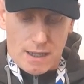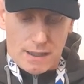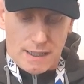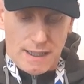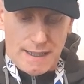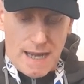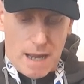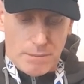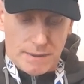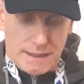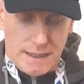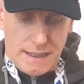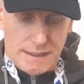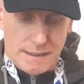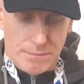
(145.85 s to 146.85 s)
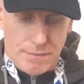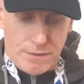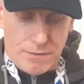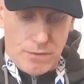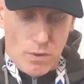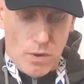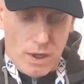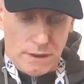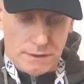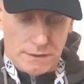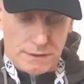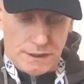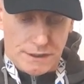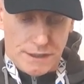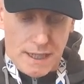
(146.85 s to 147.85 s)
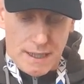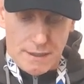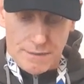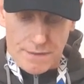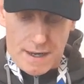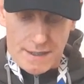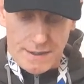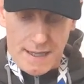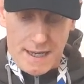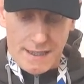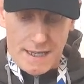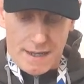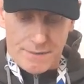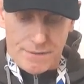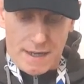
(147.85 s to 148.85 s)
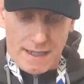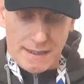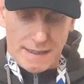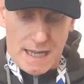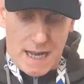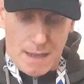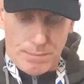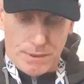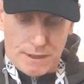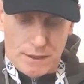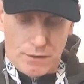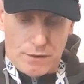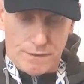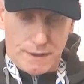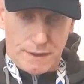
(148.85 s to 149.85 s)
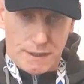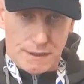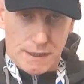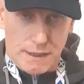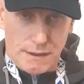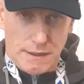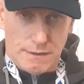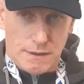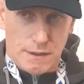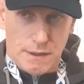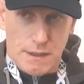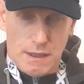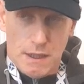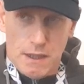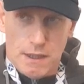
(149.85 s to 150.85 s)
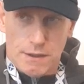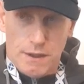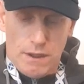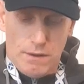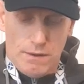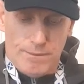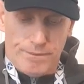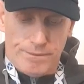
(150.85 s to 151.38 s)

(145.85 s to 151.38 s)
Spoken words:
lay the application before the sheriff and then advise the applicant of the decision. Now,